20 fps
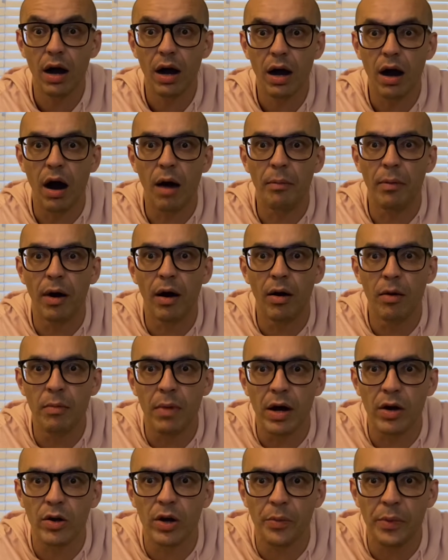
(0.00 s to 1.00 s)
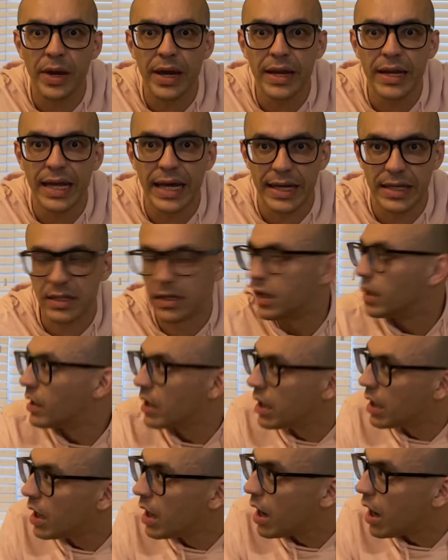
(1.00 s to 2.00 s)
I'm like, oh my God, I'm getting nicked.
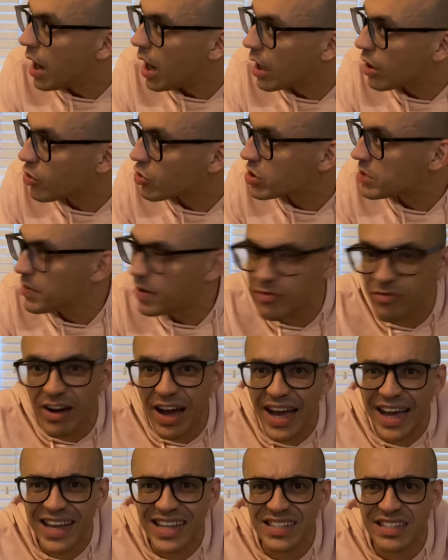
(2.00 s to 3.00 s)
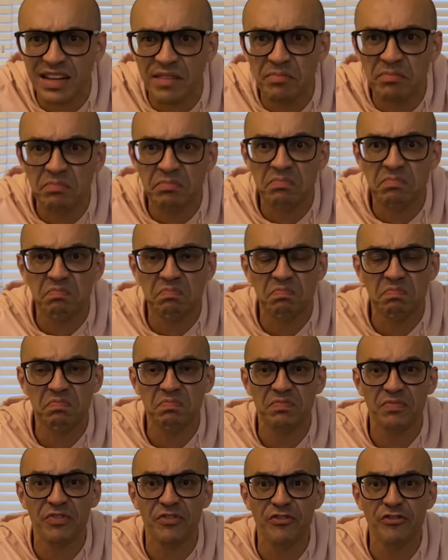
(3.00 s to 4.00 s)
I look to my right, it's some
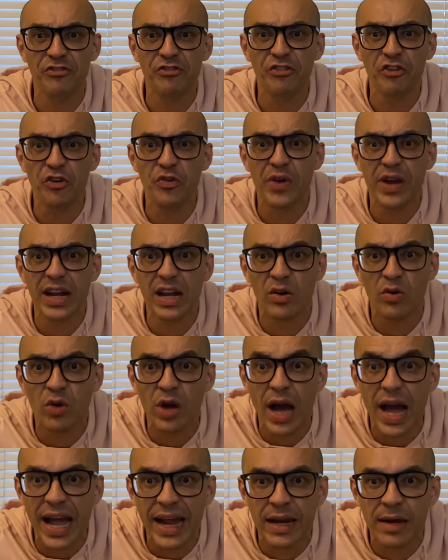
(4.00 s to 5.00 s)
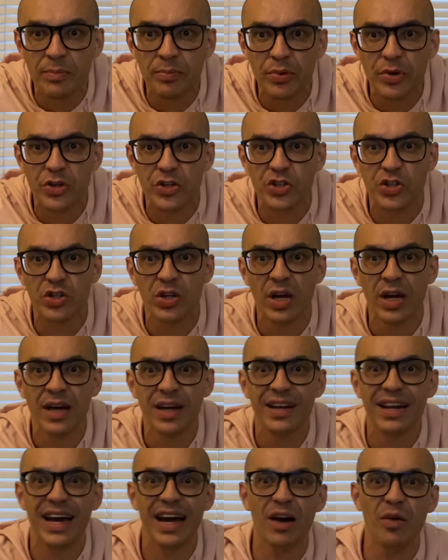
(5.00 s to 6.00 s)
fruity little guy in a bush,
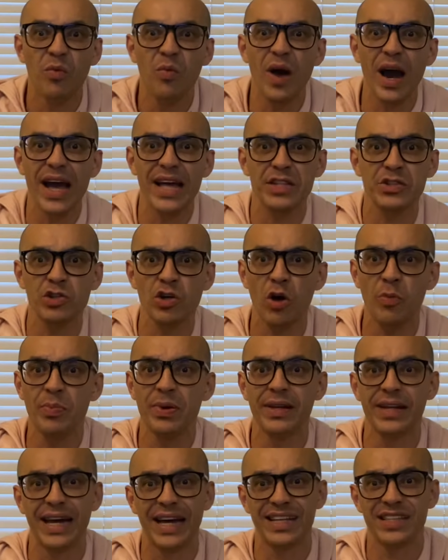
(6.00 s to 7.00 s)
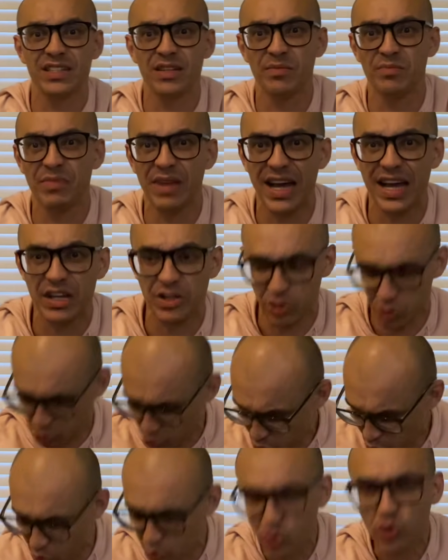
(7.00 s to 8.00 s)
like a white top in that and some like
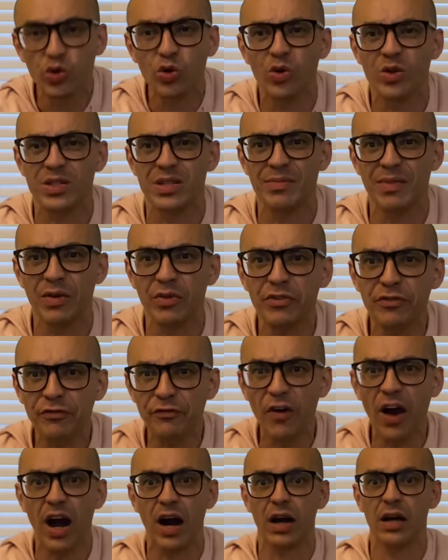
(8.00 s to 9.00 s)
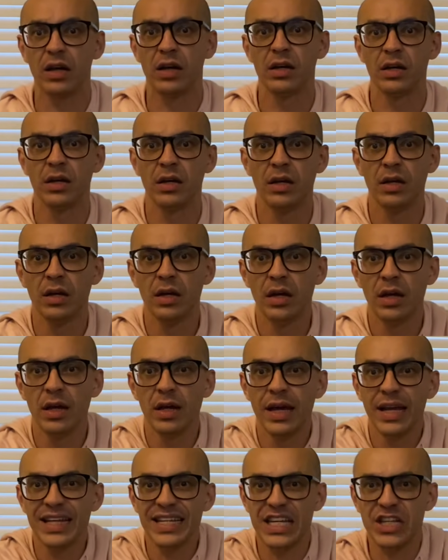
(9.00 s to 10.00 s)
short shorts. I'm like, what the fuck?
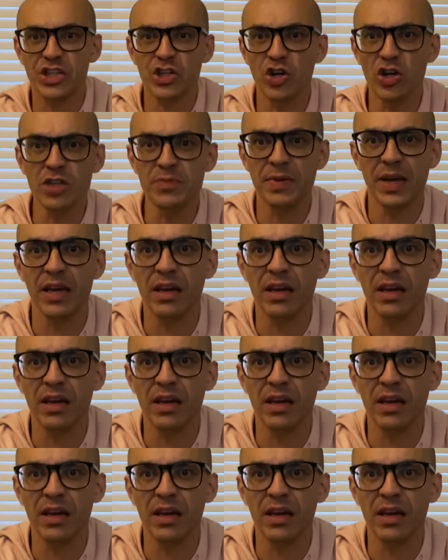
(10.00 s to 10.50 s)
He's like, excuse me.